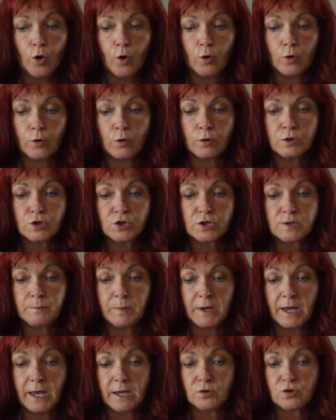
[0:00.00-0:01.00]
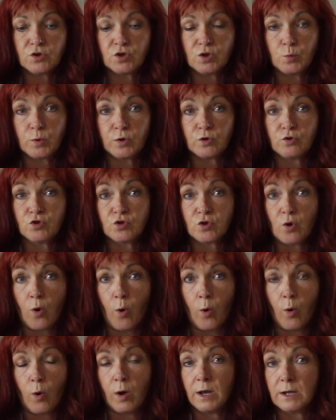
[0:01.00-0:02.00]
or just begin to
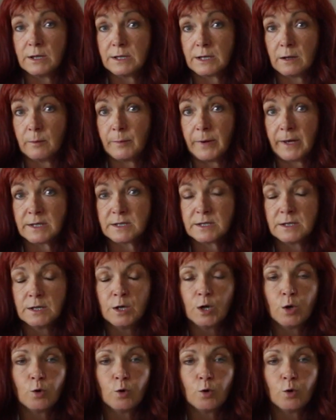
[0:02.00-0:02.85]
withdraw a little bit.